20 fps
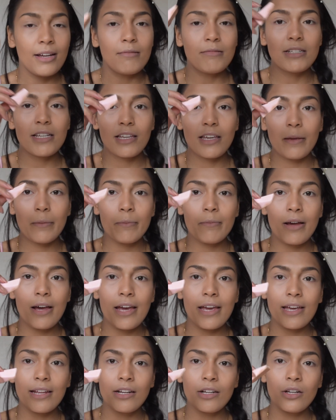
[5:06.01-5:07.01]
I'm taking
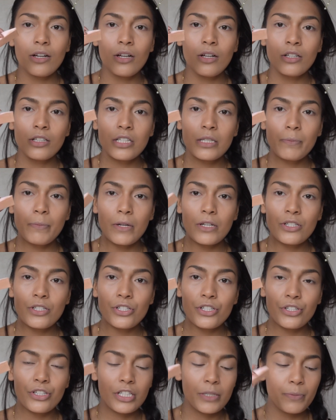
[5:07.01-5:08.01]
my little
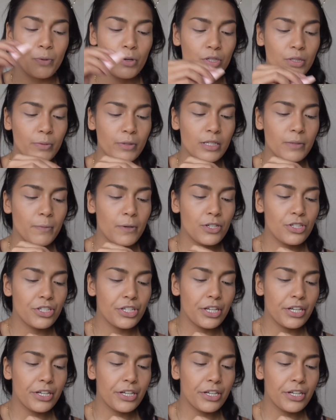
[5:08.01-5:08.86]
sponge, disposable sponge